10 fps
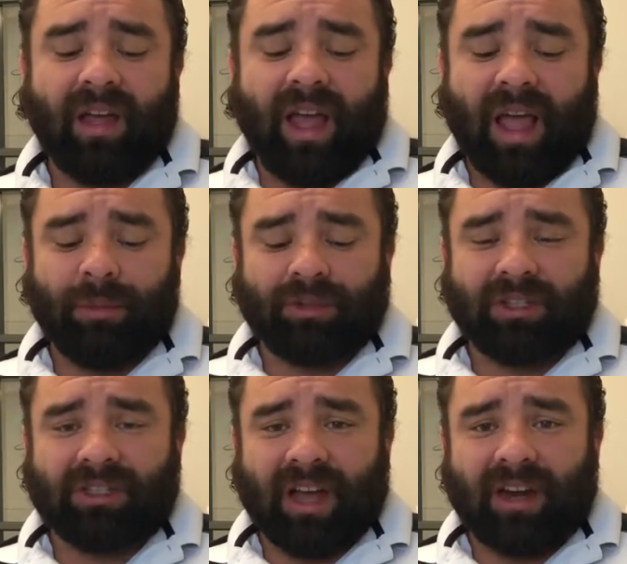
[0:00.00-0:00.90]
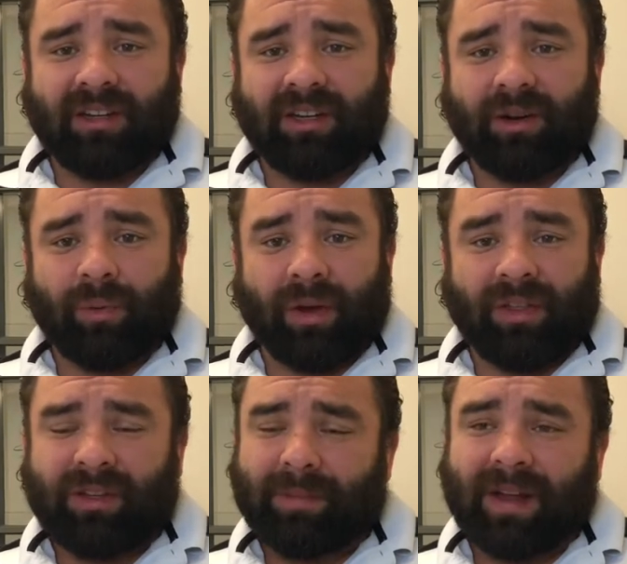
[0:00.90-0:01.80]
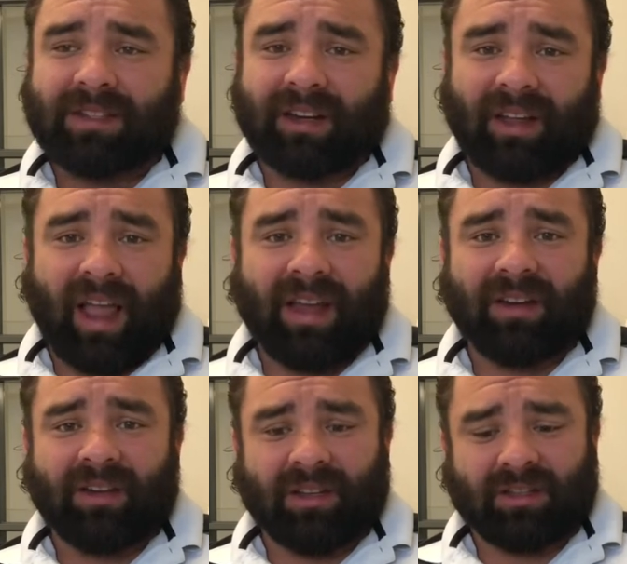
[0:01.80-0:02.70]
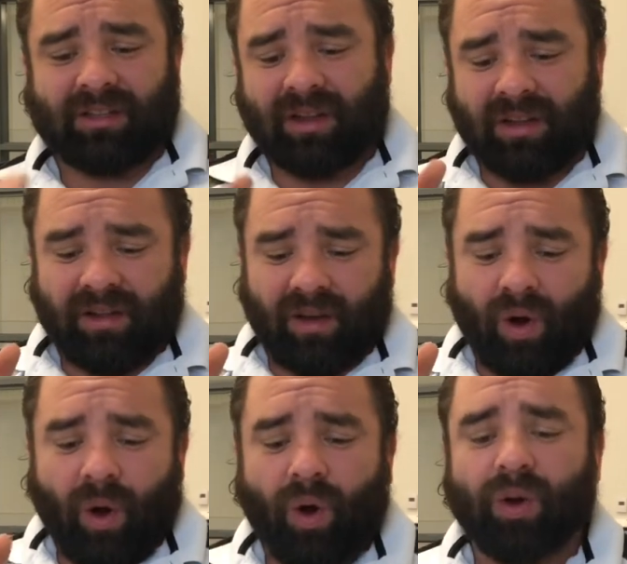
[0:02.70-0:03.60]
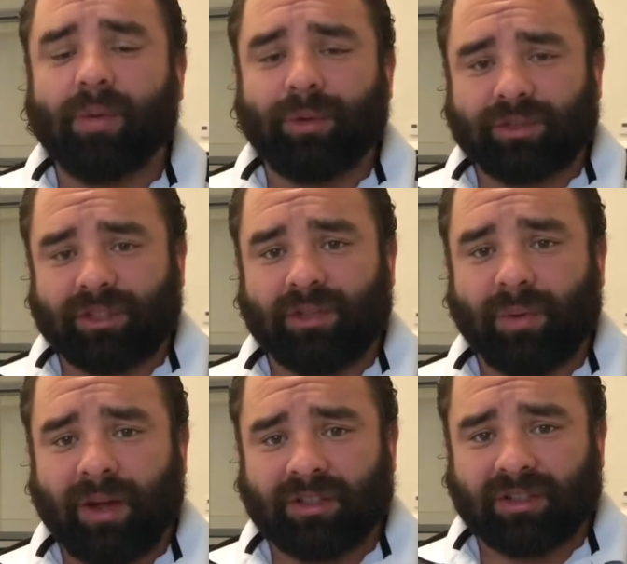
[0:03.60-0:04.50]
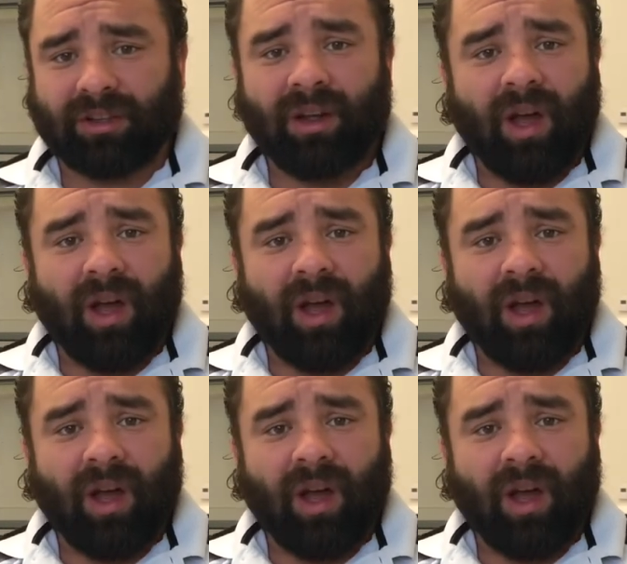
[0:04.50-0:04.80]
Hamilton's got to deal with, he's basically handed this horrible situation.